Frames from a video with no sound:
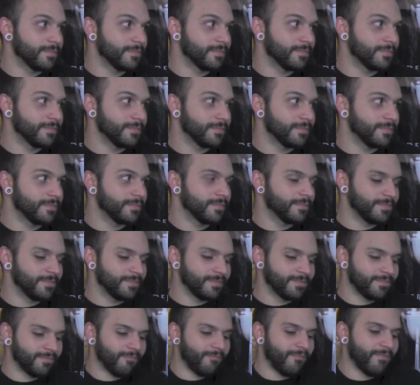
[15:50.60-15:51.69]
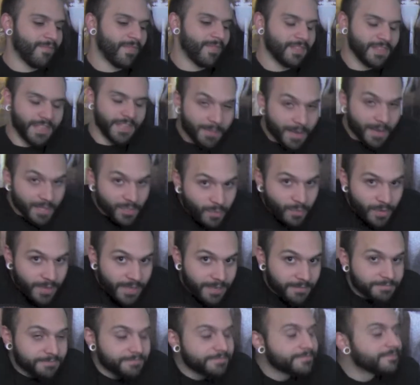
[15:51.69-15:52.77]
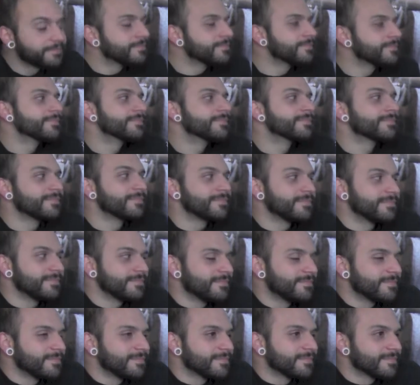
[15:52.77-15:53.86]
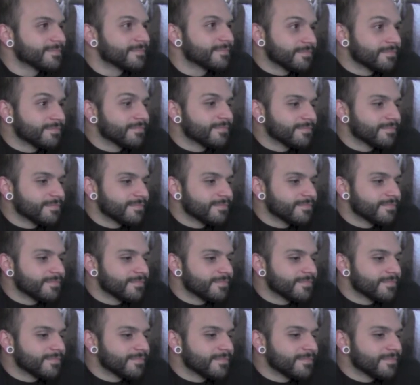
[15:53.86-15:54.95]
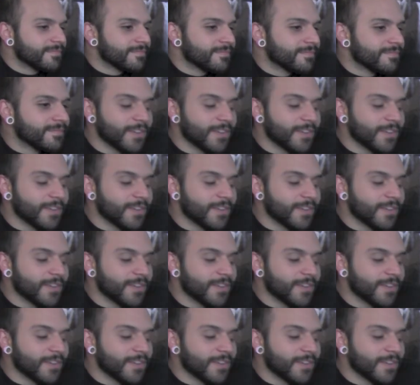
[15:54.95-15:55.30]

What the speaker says: (silent)